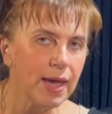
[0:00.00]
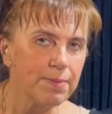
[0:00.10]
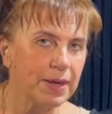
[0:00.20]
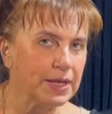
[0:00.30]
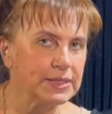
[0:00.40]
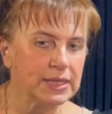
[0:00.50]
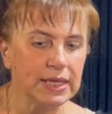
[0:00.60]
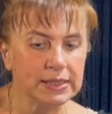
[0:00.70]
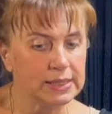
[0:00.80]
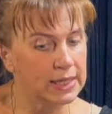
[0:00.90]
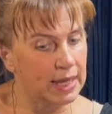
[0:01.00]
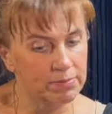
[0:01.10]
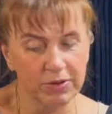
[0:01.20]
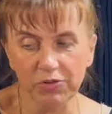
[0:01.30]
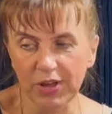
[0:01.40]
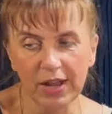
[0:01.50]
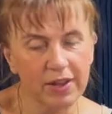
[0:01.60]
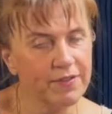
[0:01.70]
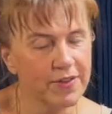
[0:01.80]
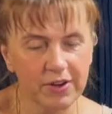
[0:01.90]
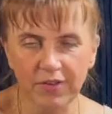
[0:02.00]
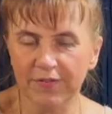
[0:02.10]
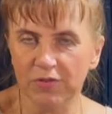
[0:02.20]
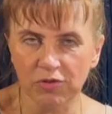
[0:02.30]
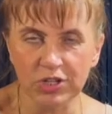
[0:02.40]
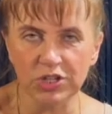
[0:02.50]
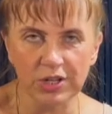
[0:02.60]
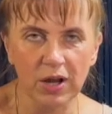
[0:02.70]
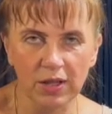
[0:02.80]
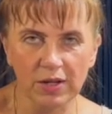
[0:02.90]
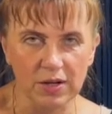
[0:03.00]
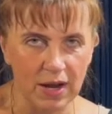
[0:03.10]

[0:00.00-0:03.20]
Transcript: because it can be really very rich in color.